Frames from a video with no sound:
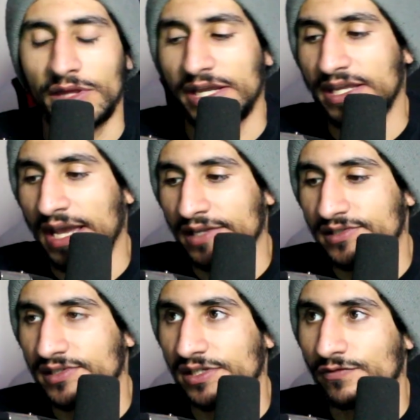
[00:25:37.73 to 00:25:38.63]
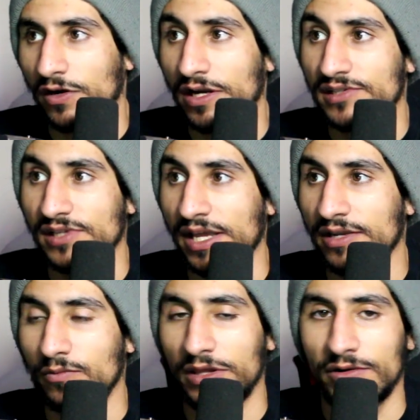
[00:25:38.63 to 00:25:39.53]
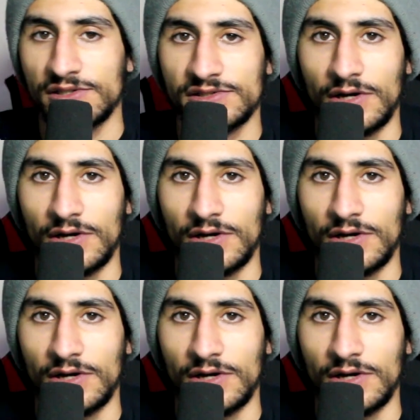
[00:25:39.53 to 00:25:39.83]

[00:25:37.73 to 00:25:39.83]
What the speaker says: like, guests, as far as, like, whether it's